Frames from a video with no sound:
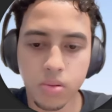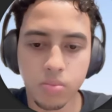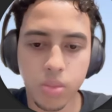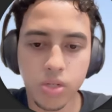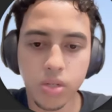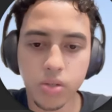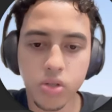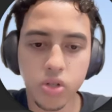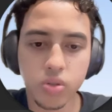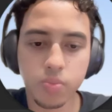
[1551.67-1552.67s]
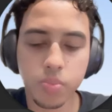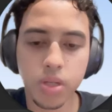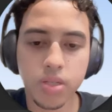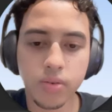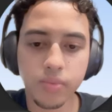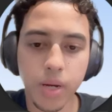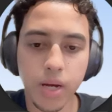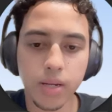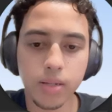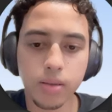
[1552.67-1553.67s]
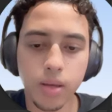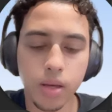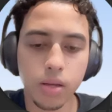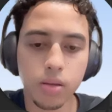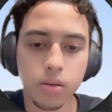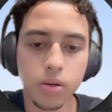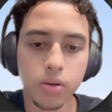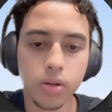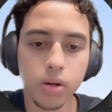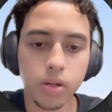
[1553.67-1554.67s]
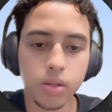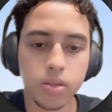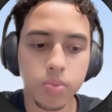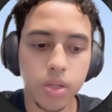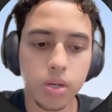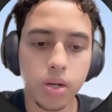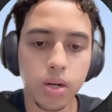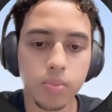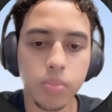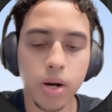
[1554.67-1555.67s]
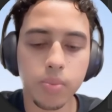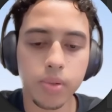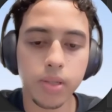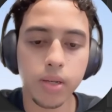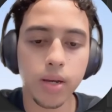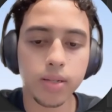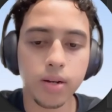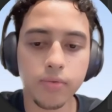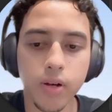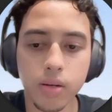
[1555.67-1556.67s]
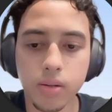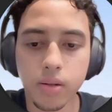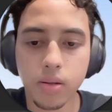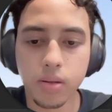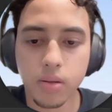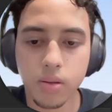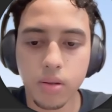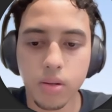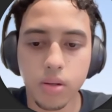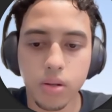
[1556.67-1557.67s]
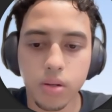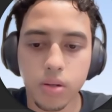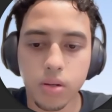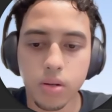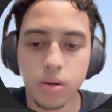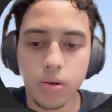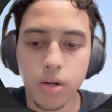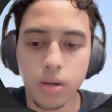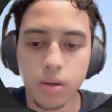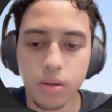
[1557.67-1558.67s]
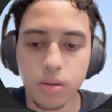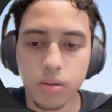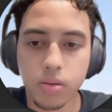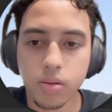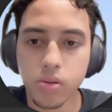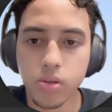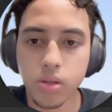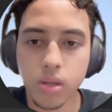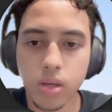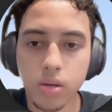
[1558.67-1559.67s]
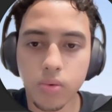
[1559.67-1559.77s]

Basically, it's just peace of mind that your dog is being properly identified. All right, so that